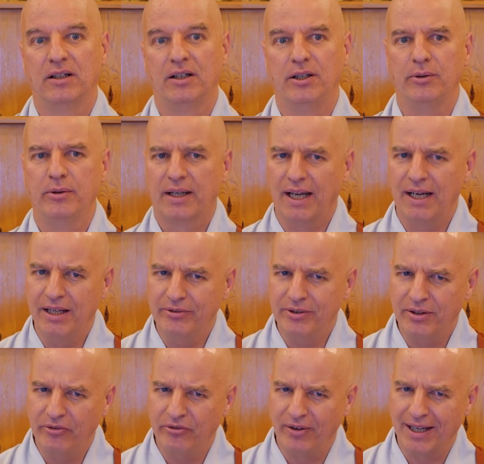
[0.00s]
You can even
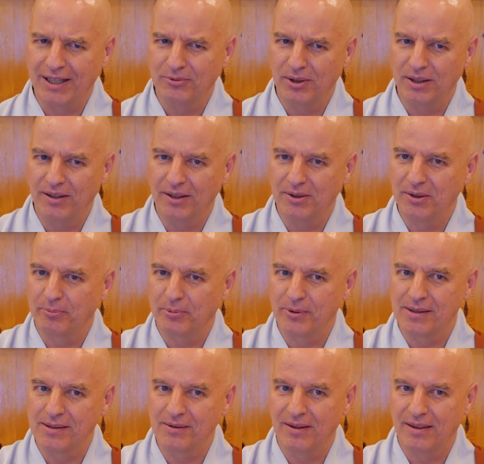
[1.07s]
reflect what the other
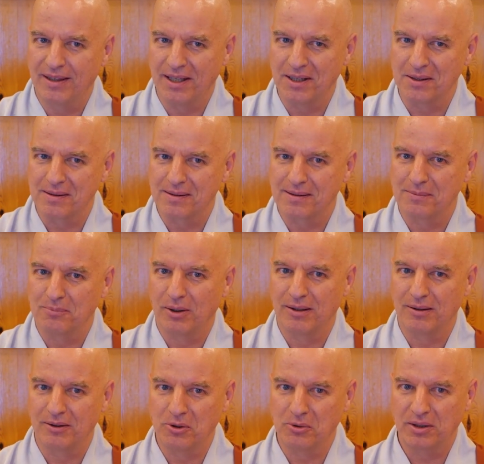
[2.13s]
person thinks, but
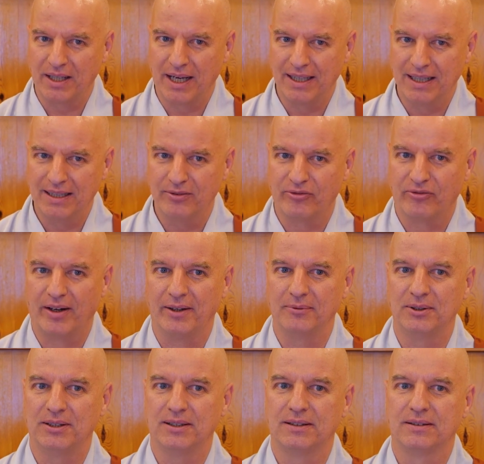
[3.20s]
you don't identify
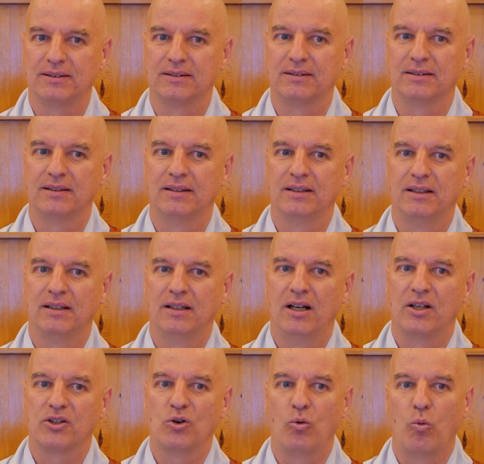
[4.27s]
with it.
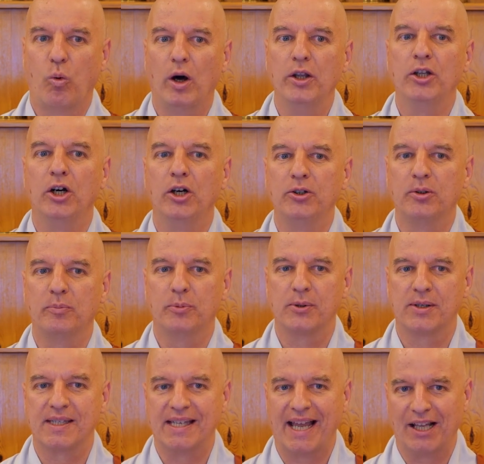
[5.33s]
So
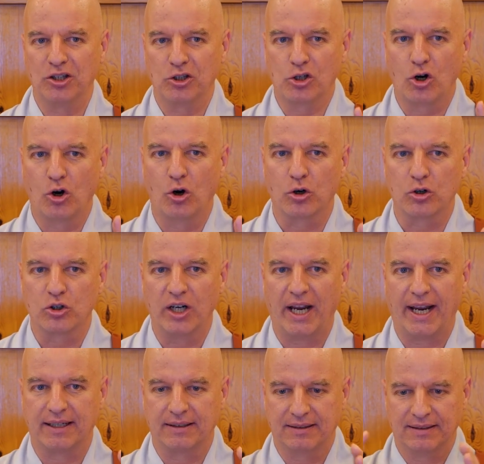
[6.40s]
100%
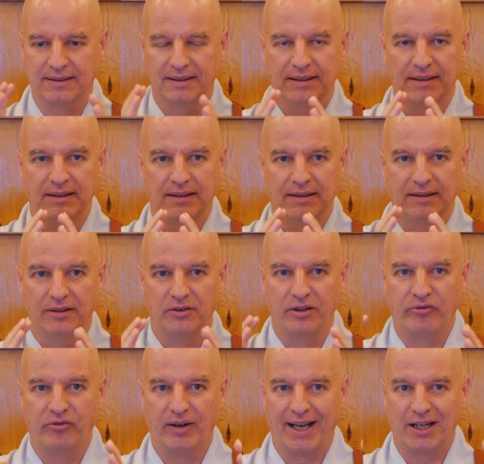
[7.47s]
correct
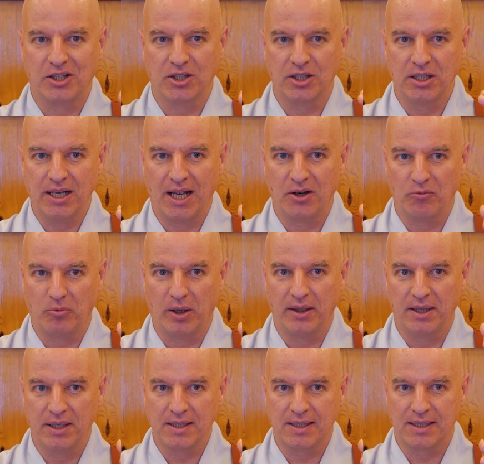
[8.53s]
reflection and
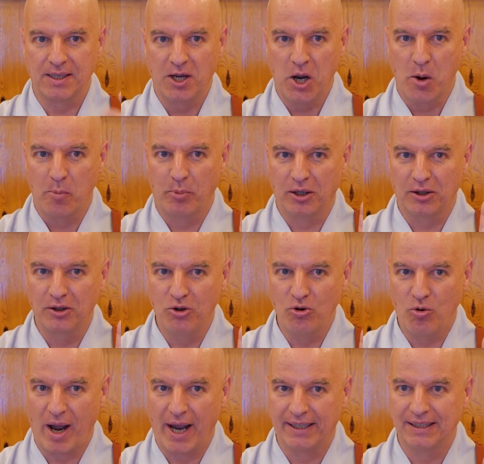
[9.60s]
oneness, but
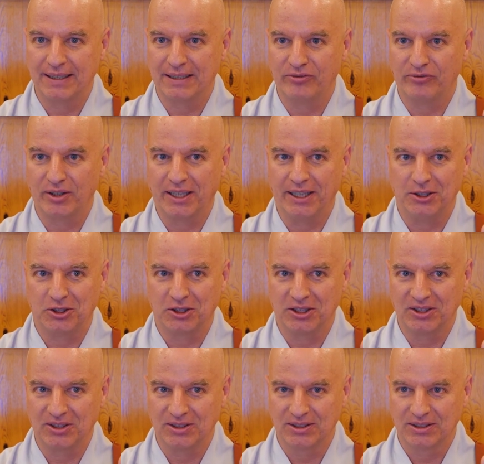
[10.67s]
no
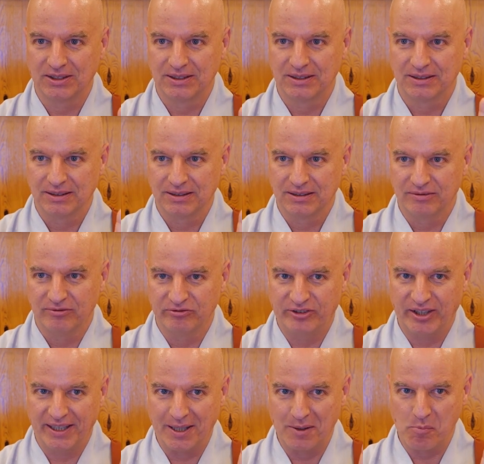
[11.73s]
identification.
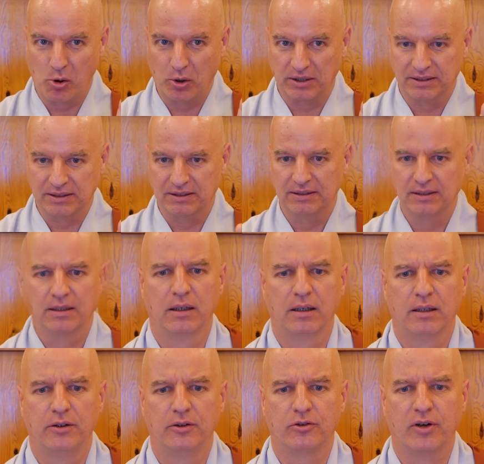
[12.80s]
Very important.
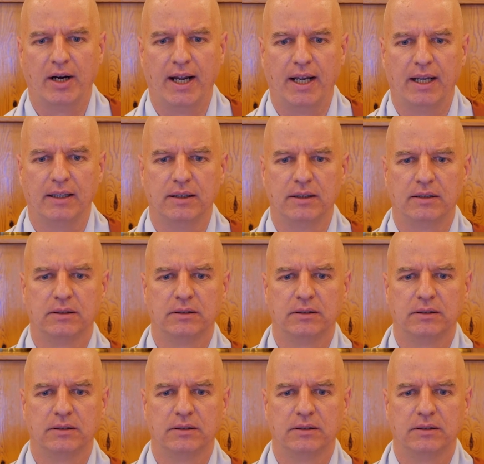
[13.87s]
Ran.